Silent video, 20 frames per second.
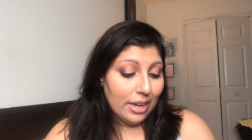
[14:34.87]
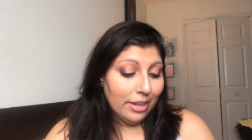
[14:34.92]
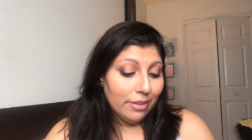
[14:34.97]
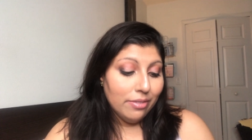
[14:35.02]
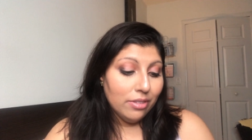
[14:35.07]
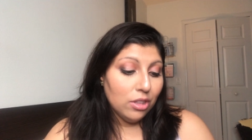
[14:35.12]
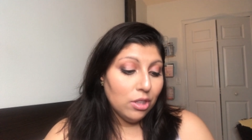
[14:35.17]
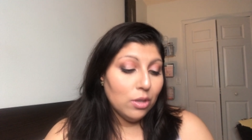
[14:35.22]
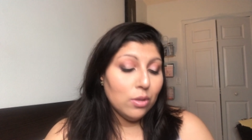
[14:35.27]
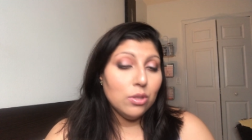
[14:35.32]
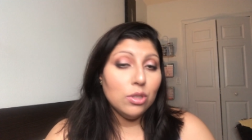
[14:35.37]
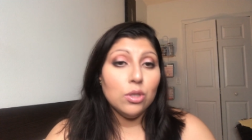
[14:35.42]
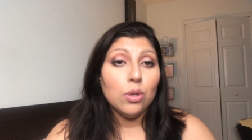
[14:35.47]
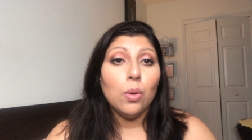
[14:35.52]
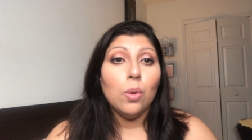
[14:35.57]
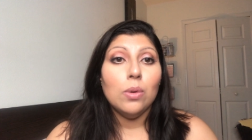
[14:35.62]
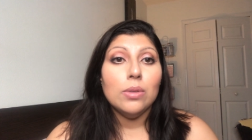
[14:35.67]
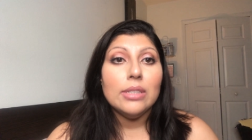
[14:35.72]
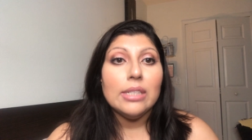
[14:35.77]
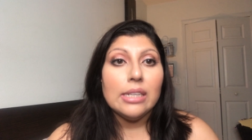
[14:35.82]
even though it's
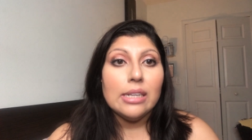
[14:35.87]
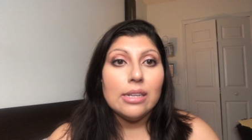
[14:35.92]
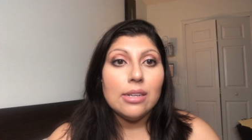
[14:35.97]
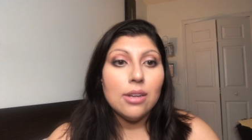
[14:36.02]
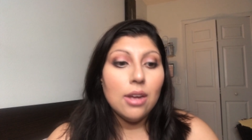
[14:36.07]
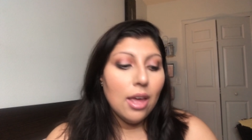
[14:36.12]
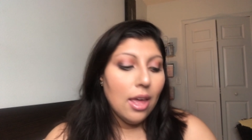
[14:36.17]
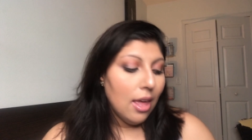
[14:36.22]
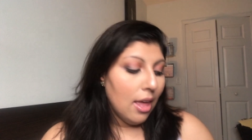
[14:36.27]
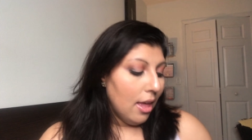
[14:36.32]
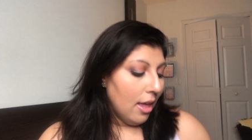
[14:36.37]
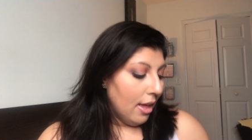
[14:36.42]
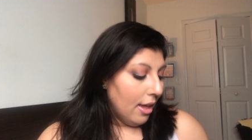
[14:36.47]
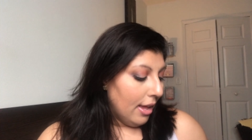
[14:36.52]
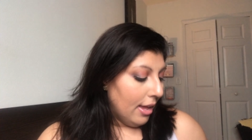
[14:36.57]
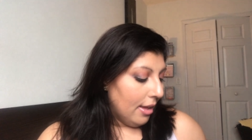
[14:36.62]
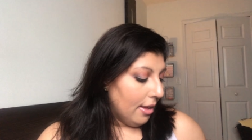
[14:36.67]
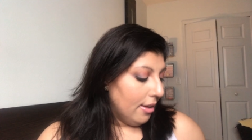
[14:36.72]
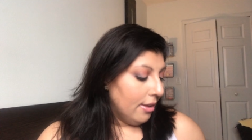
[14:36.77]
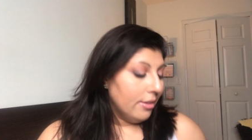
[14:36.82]
golden
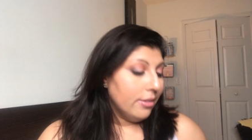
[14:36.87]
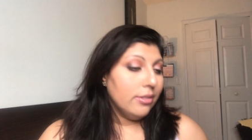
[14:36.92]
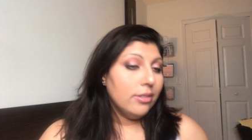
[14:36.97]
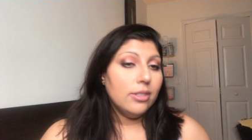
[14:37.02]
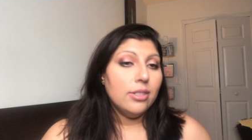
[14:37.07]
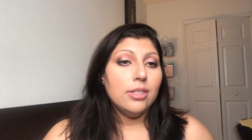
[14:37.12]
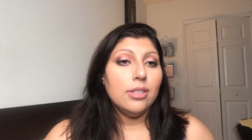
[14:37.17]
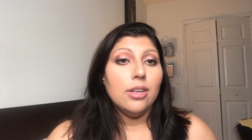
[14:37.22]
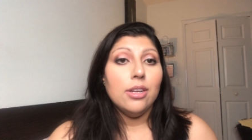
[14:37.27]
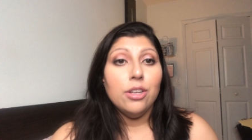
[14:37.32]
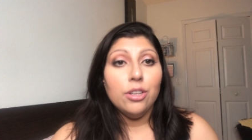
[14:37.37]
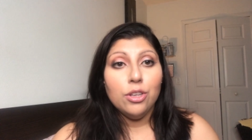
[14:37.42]
and,